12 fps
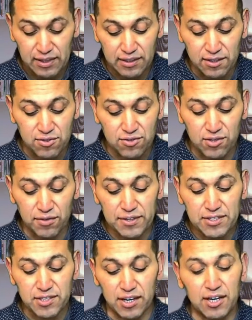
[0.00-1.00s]

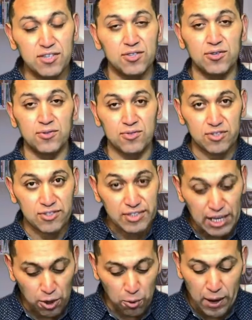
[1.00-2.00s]
Servants are to
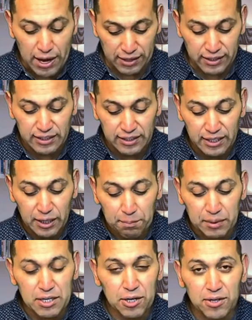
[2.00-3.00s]
stay awake.
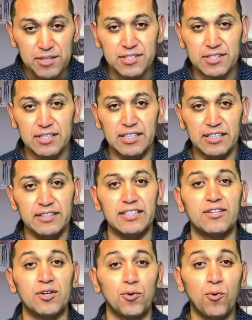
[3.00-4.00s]
But notice that
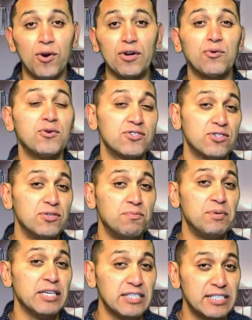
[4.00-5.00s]
their work was to
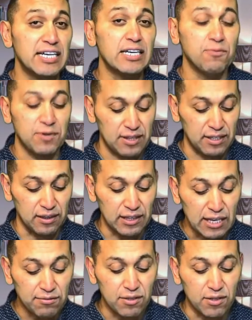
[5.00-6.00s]
be done with a
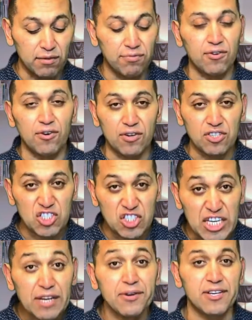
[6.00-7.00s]
level of
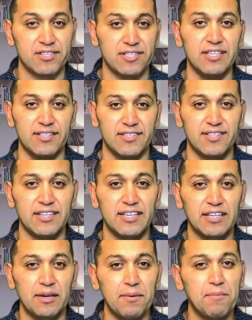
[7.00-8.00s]
seriousness,
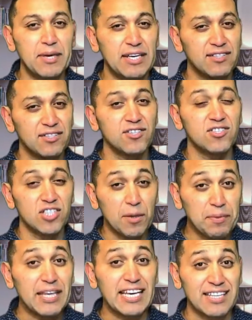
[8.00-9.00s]
because there's
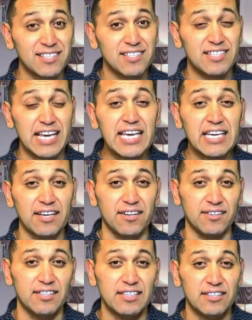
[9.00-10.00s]
something at stake here.
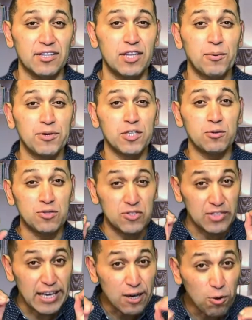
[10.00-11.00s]
That they were to
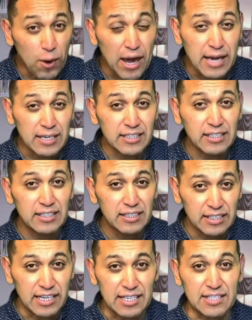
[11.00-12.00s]
stay awake
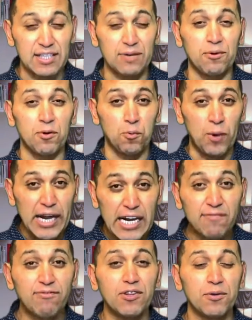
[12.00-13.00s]
as they were waiting
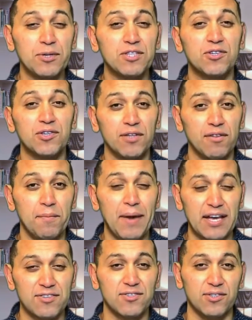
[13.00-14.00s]
for the return of their
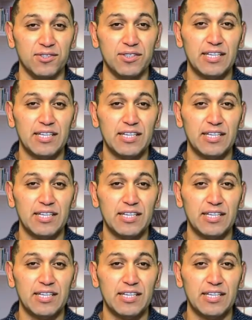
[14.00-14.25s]
master,